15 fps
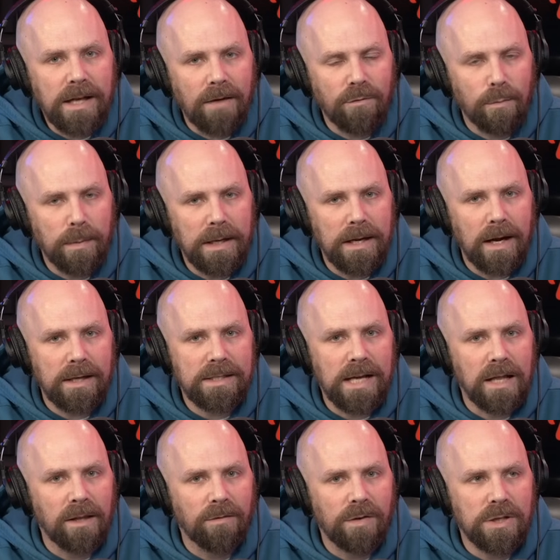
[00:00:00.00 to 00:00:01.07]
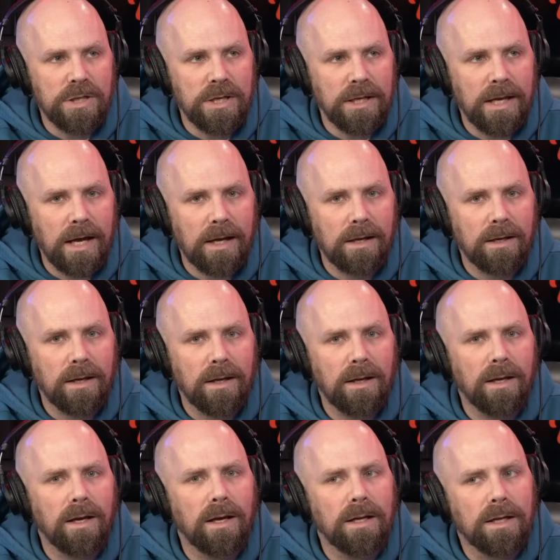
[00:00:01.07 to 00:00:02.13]
ever being on television again,
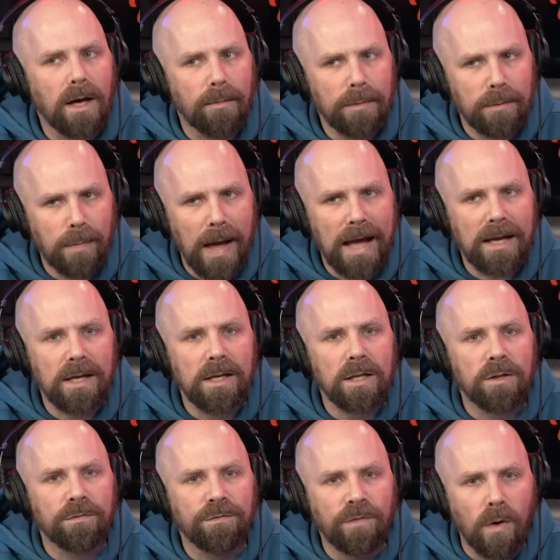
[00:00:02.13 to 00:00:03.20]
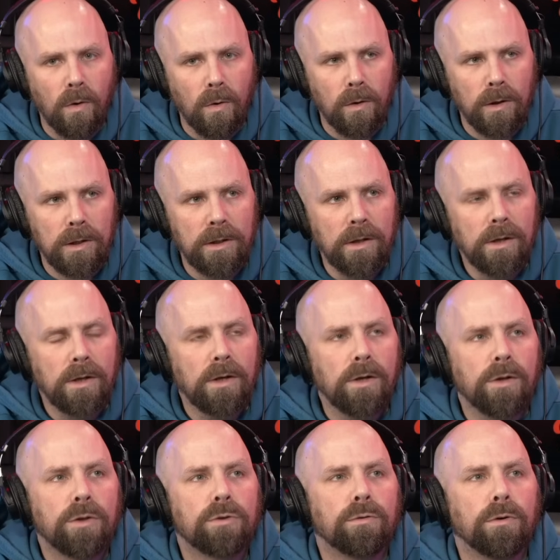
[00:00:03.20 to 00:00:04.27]
eh, coming back into the fold
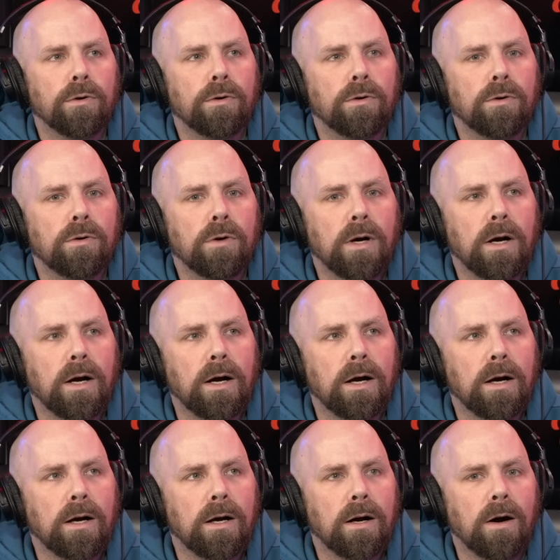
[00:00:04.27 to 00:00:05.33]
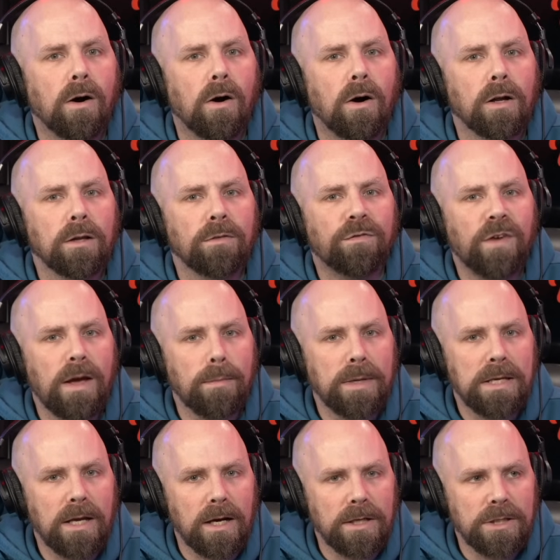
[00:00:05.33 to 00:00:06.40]
through uh, a Hall of Fame
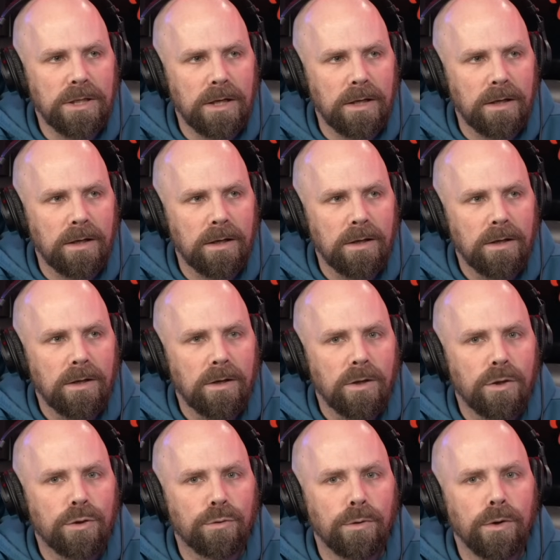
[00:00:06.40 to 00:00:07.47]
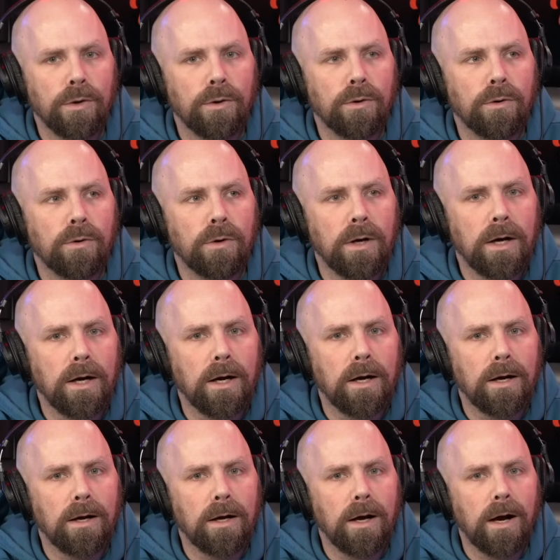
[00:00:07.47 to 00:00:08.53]
induction, through
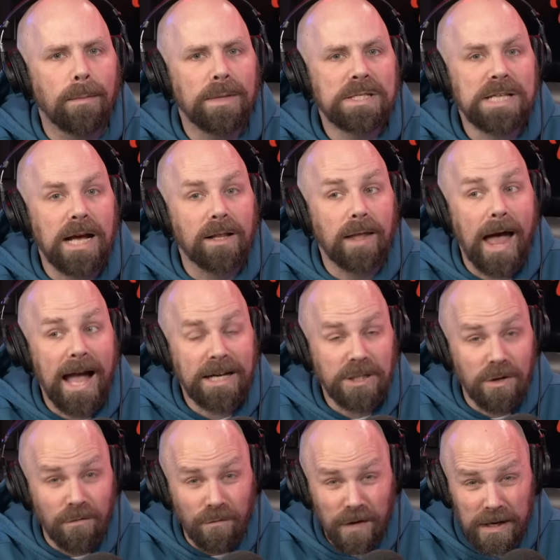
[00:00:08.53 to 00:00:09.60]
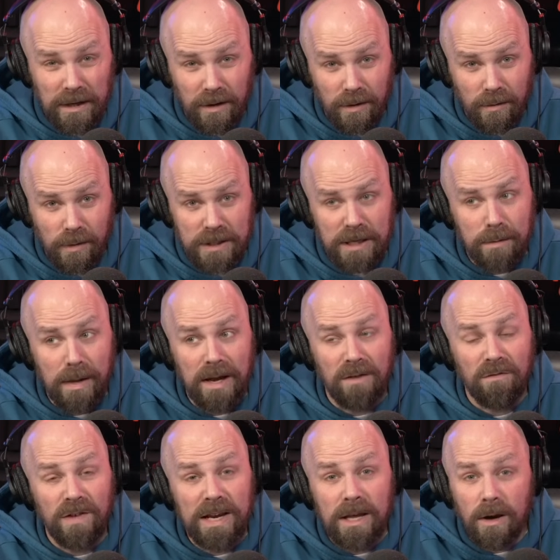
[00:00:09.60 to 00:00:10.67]
uh, a Mattel action figure, which he made a
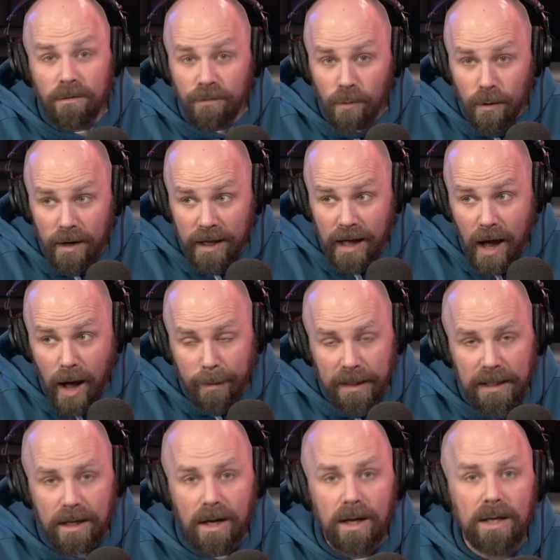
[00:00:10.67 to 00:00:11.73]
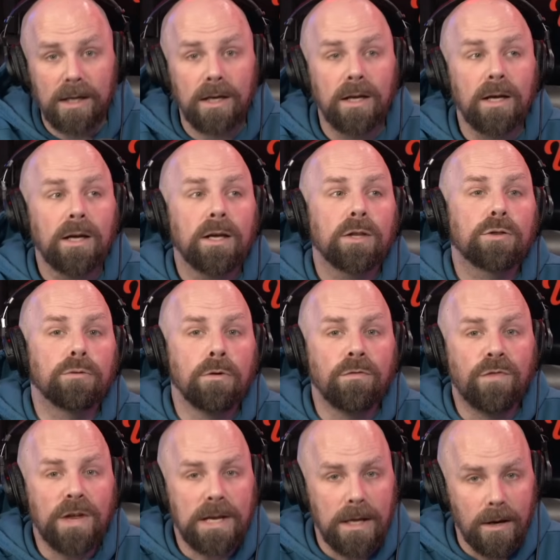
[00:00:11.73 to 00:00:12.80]
video for at a Comic Con, through
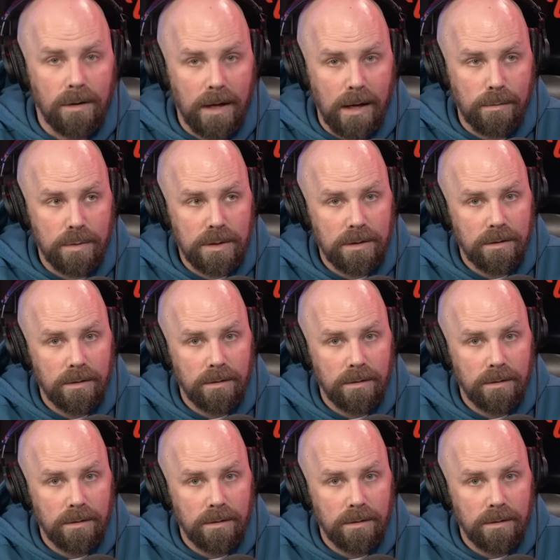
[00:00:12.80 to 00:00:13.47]
video games.